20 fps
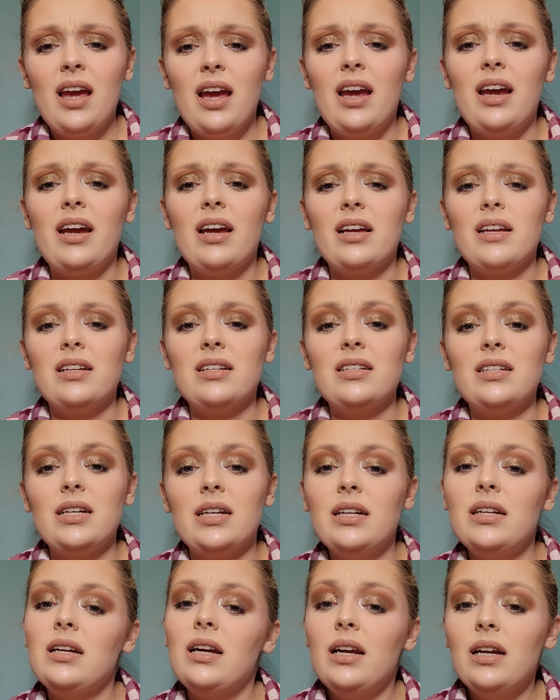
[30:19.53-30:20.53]
And
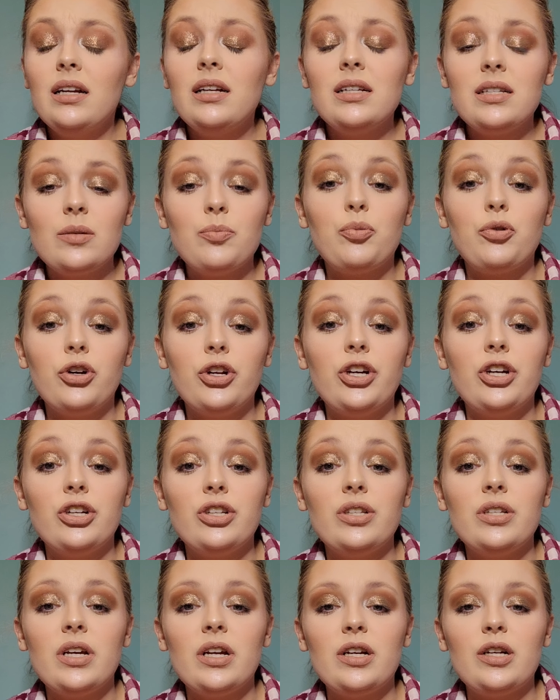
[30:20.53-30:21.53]
it is a pretty
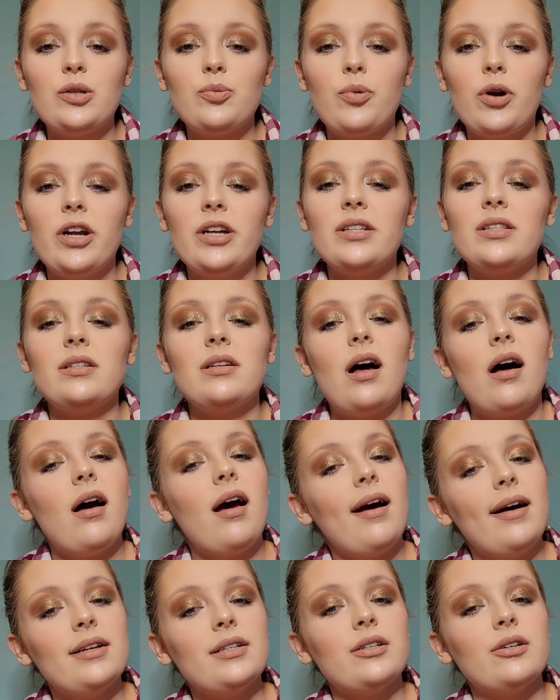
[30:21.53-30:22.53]
good setting spray. It's not
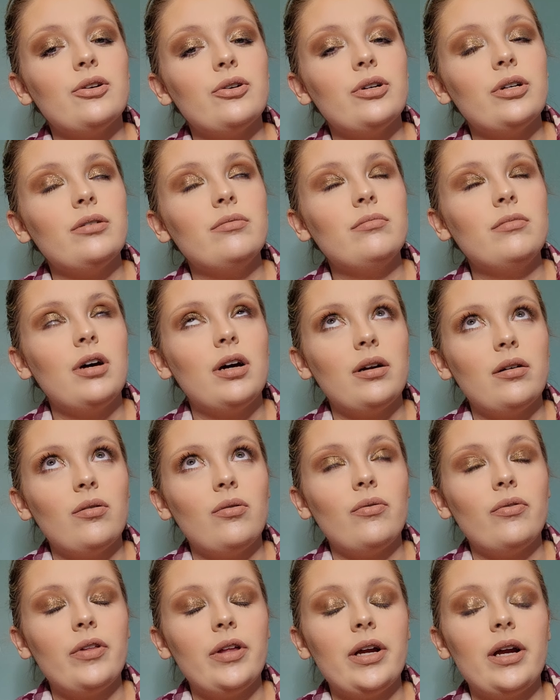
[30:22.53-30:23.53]
as good, I
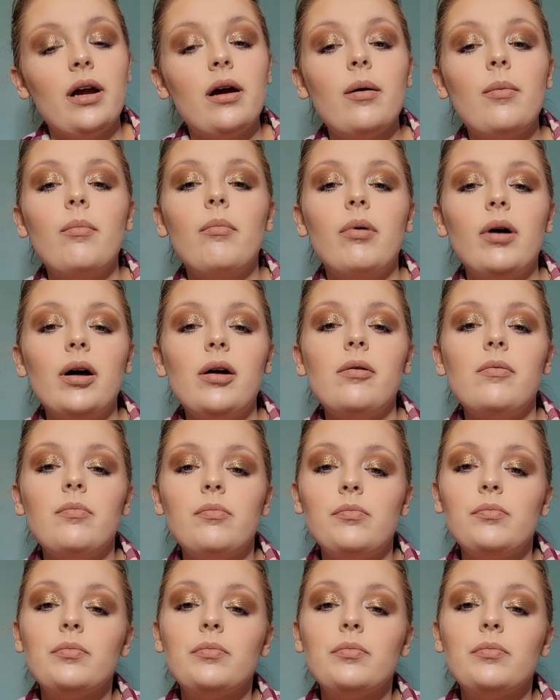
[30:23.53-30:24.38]
don't think, but